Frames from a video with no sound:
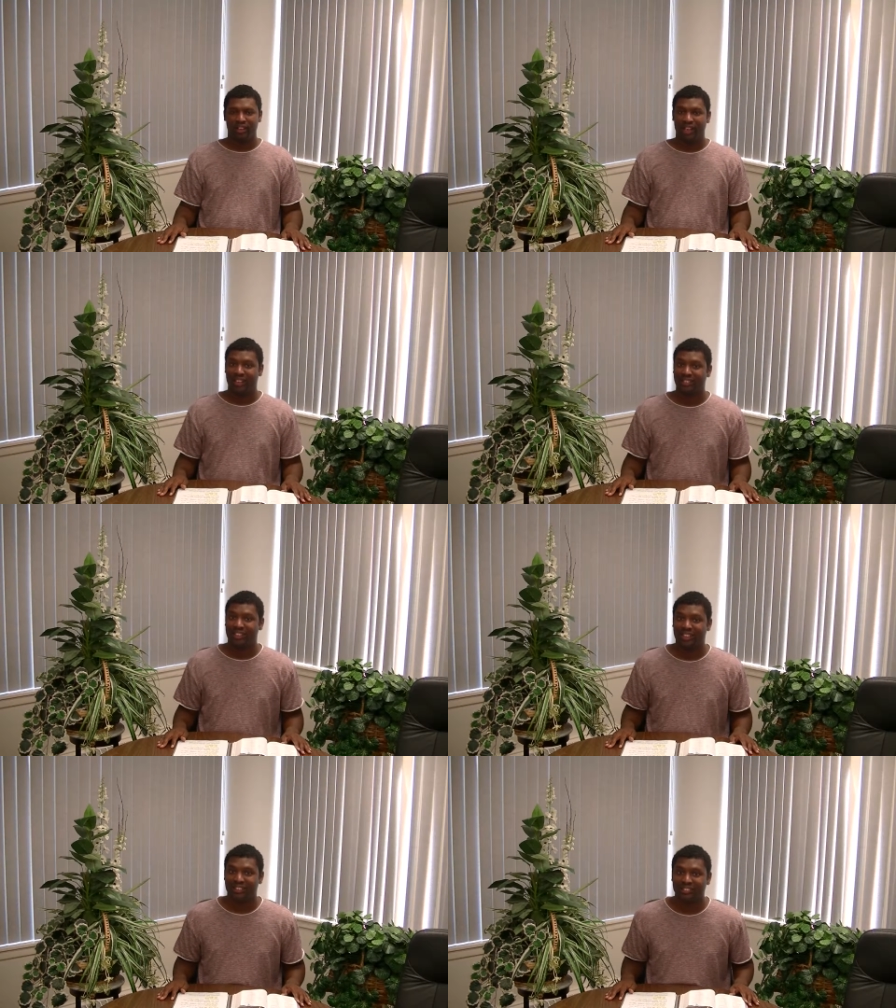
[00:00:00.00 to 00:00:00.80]
I
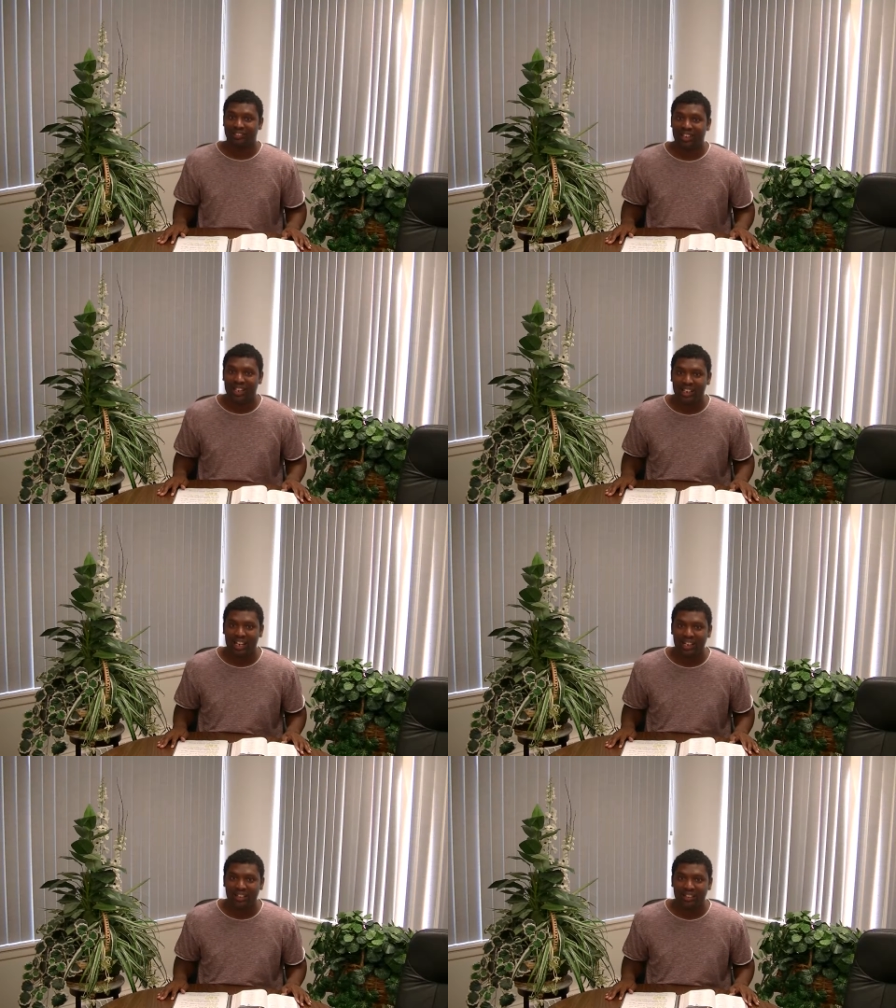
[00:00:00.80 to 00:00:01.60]
said, Day
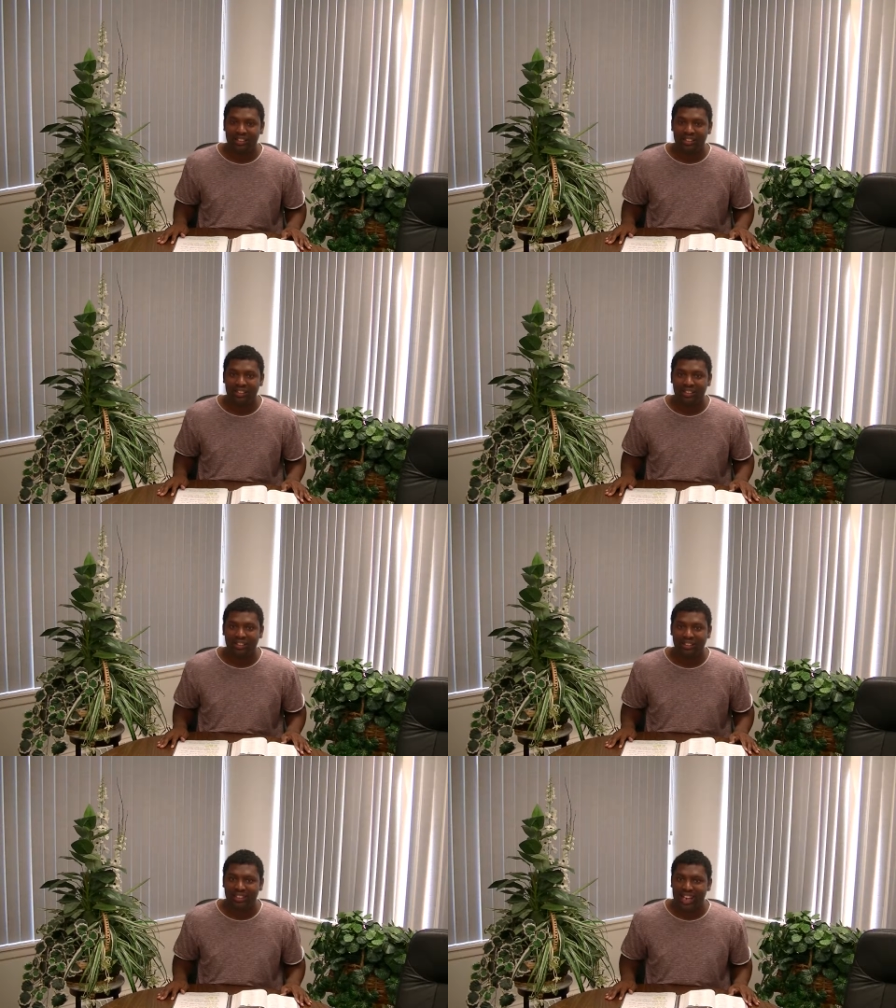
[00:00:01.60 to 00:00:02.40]
Day,
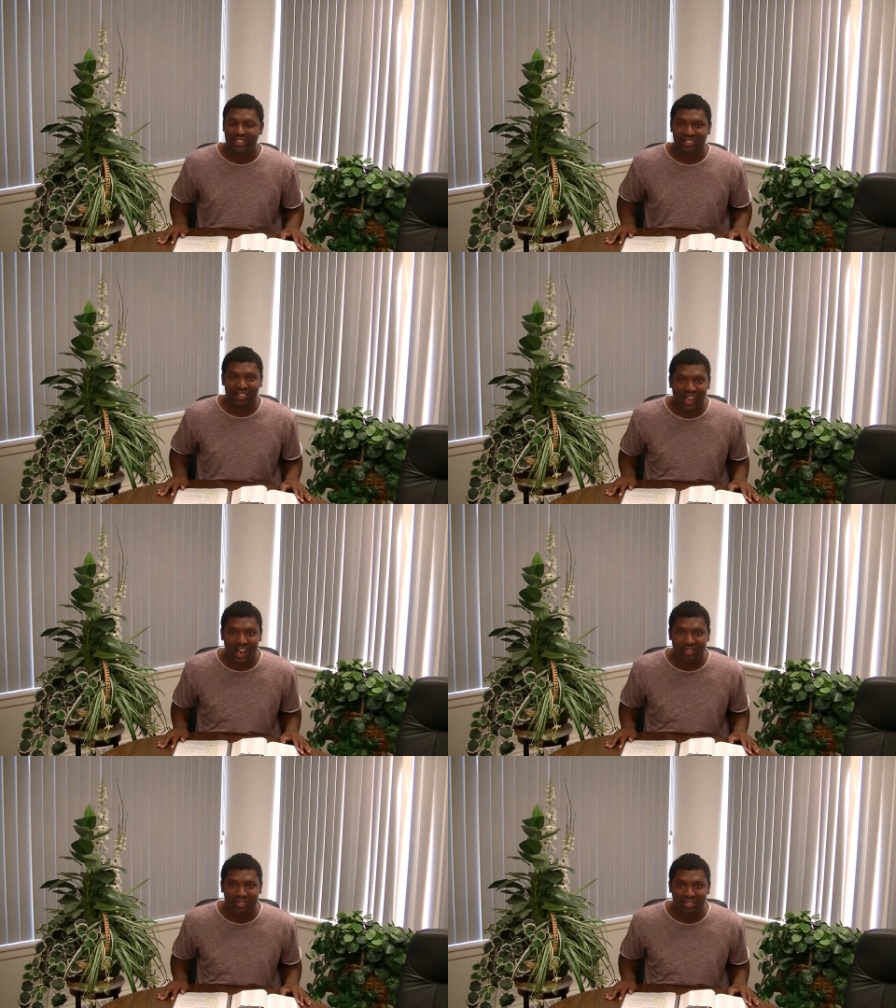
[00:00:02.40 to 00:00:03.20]
that's
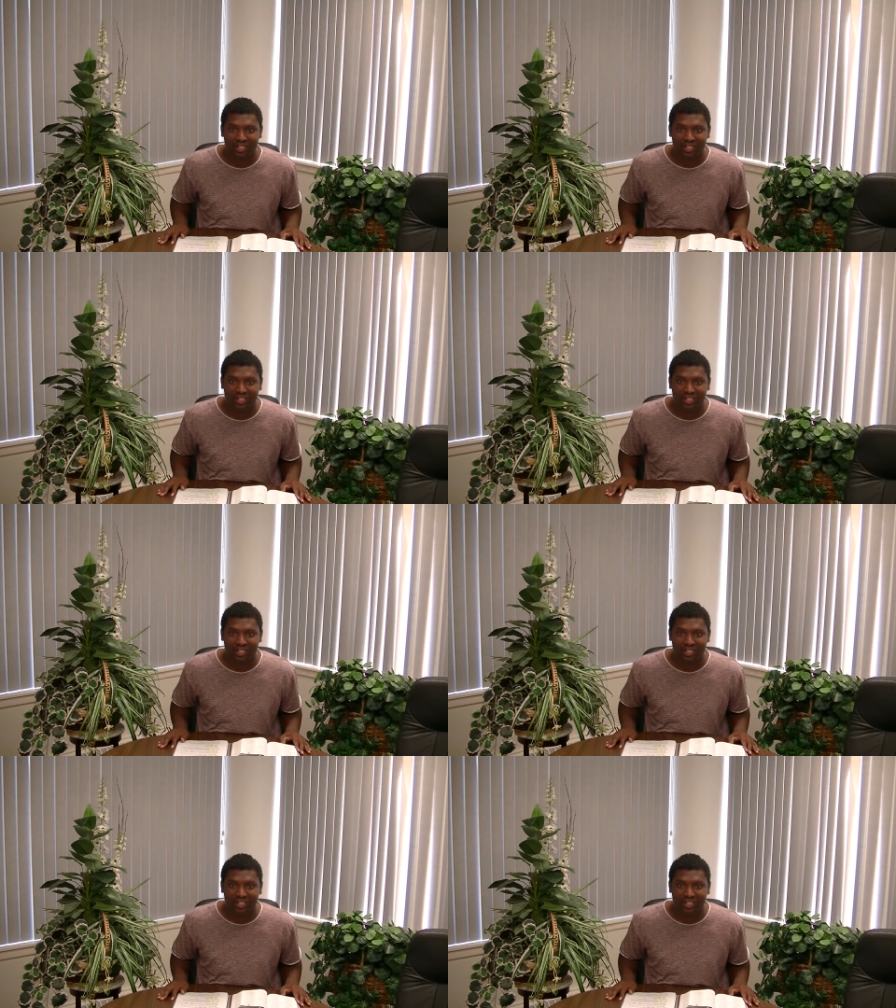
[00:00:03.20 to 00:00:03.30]
tough.